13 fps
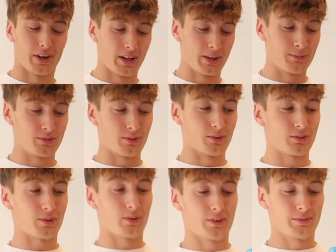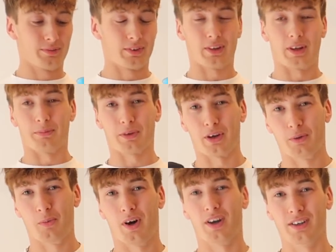My name's George Gordon. I'm
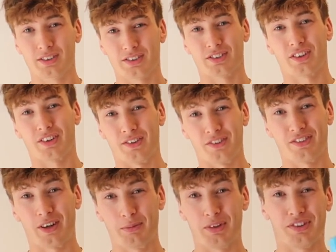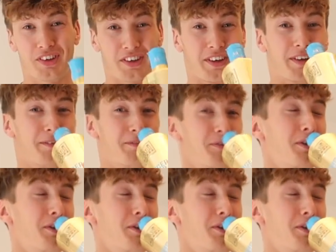going Wireless because I couldn't sell my ticket.